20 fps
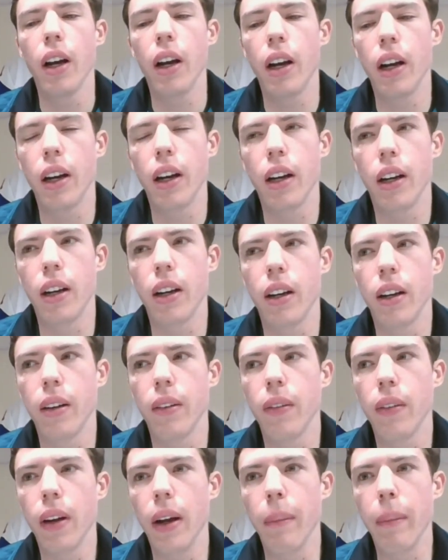
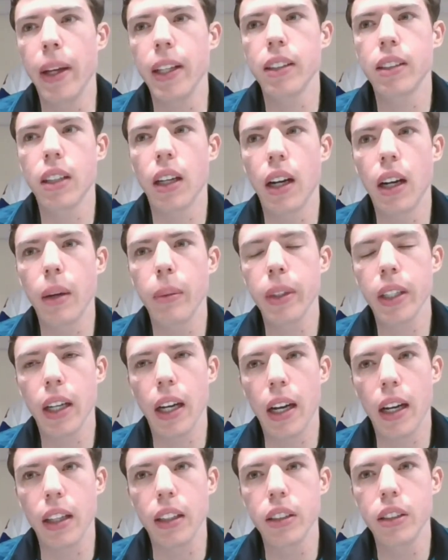I met Tom in
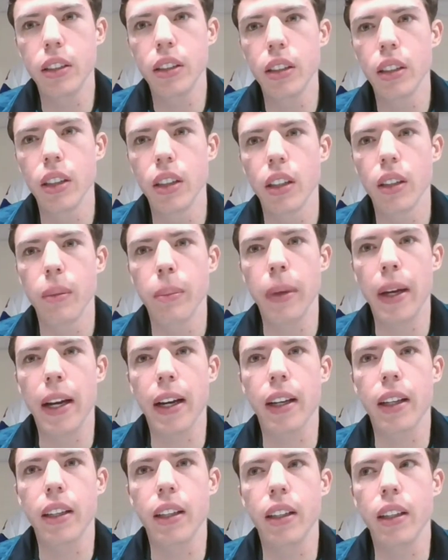college
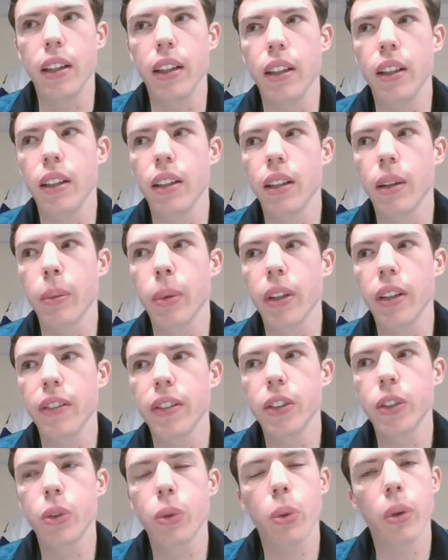back in, I believe
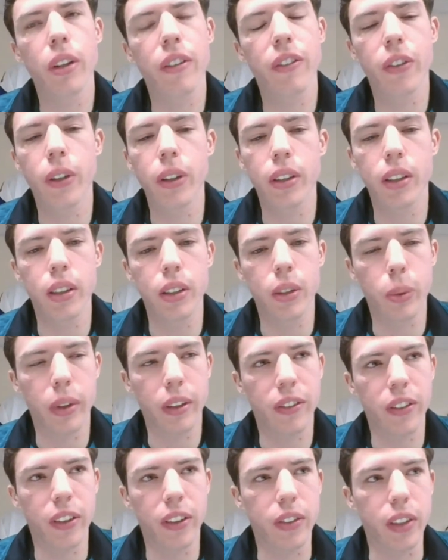it was 2014,
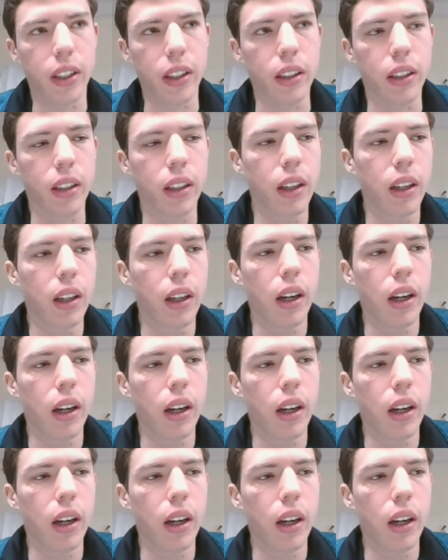2015.